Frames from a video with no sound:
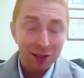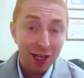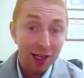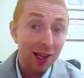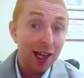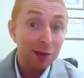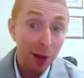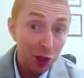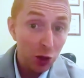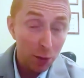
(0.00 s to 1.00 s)
getting less
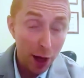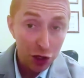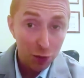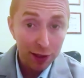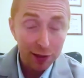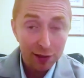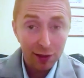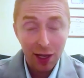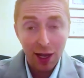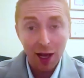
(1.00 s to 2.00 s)
manual
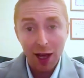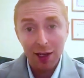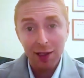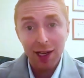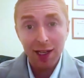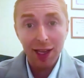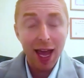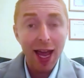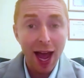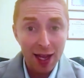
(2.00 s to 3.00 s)
measurements and letting
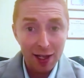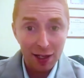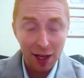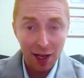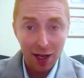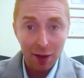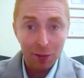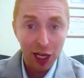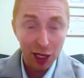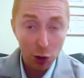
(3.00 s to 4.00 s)
the AI
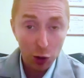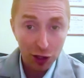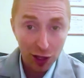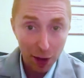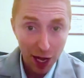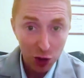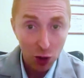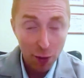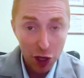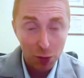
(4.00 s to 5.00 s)
obtain most of the
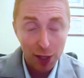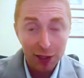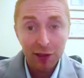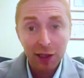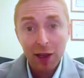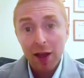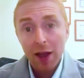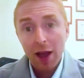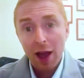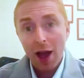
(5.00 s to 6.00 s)
manual measurements,
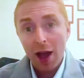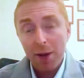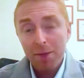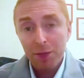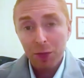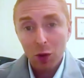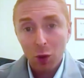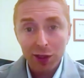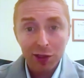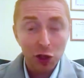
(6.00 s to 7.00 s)

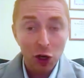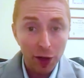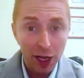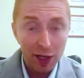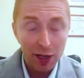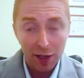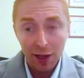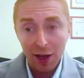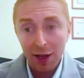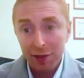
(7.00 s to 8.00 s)
when surveyed,
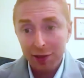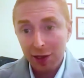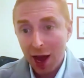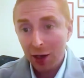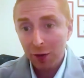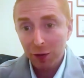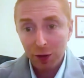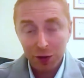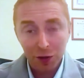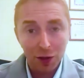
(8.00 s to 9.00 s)

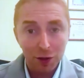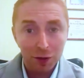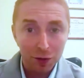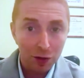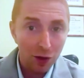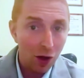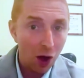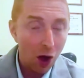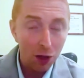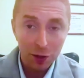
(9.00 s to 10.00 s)
sonographers of
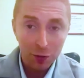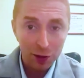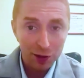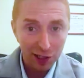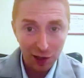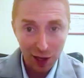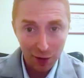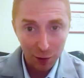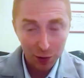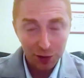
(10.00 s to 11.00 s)
all different skill
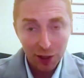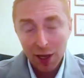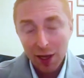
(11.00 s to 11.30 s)
levels